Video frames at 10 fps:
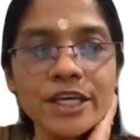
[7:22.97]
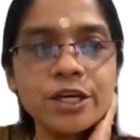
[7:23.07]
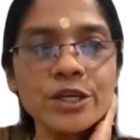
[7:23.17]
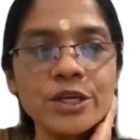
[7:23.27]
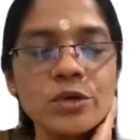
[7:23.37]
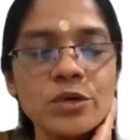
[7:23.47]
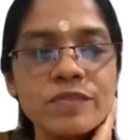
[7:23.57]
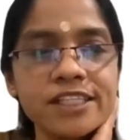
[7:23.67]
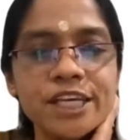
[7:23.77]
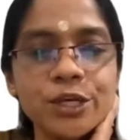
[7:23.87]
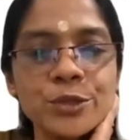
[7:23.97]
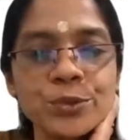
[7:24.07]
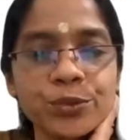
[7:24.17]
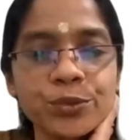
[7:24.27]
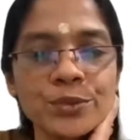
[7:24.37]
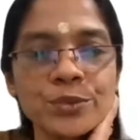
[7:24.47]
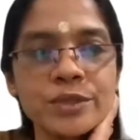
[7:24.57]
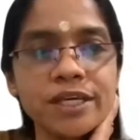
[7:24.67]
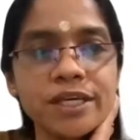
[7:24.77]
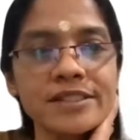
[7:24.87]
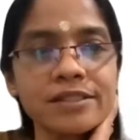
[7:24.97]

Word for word: you sorry, and we can sorry. see you. Okay. Yes.